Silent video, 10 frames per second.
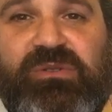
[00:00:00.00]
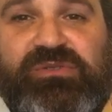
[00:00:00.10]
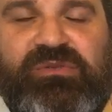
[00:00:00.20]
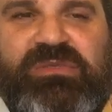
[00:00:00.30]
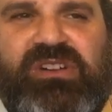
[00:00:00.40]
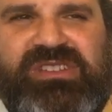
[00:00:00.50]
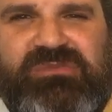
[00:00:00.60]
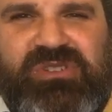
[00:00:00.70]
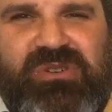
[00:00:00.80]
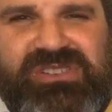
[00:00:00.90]
or to a melody.
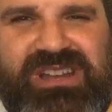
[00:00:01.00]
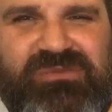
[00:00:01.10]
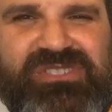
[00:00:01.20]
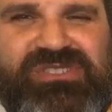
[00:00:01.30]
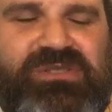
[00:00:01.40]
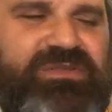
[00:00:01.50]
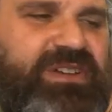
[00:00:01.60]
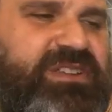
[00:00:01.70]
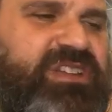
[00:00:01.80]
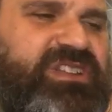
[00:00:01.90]
But you always kind of want to start your
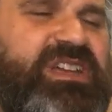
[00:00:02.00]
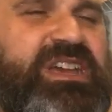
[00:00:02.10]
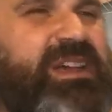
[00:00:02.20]
foundation.